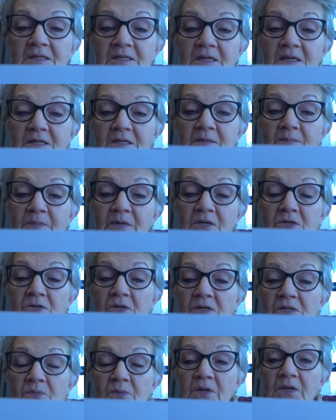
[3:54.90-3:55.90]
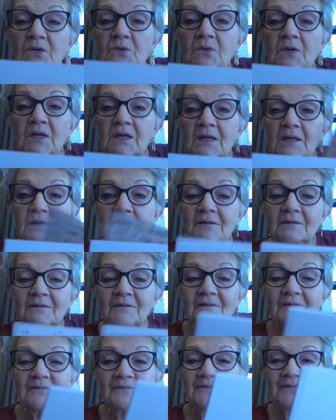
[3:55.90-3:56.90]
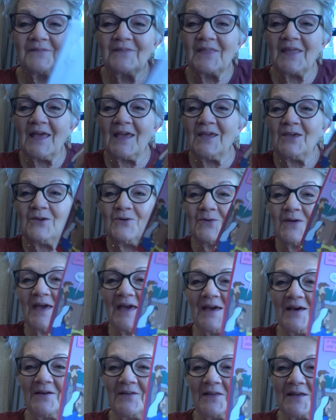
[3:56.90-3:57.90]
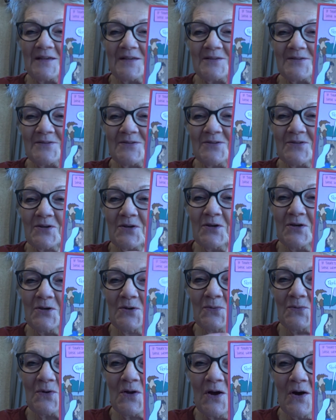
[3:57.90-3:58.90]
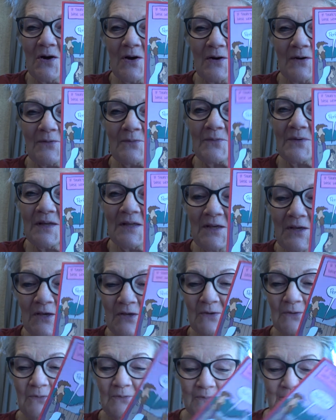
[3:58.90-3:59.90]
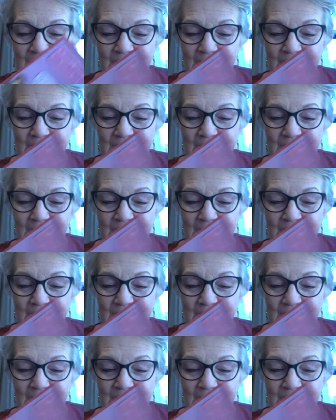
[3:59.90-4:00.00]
season be just what you need. Thank you, Gail. That is the cute card. Really cute.